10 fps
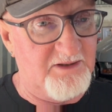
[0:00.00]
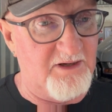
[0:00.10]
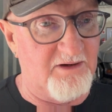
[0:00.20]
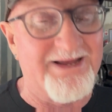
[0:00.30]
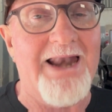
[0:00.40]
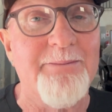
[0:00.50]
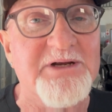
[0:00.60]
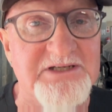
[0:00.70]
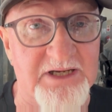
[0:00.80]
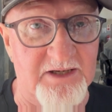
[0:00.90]

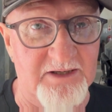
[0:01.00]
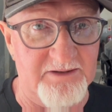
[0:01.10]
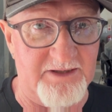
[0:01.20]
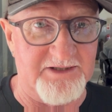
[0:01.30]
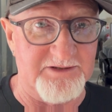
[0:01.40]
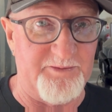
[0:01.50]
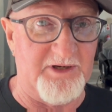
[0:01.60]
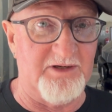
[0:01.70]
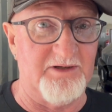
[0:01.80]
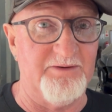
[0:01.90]
calamity that has
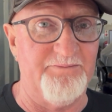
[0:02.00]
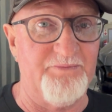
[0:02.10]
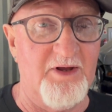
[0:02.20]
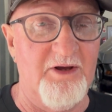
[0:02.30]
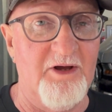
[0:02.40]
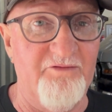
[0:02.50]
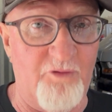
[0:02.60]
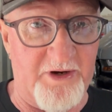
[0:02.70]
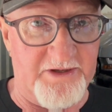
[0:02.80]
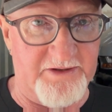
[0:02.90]
been
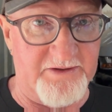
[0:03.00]
avoided.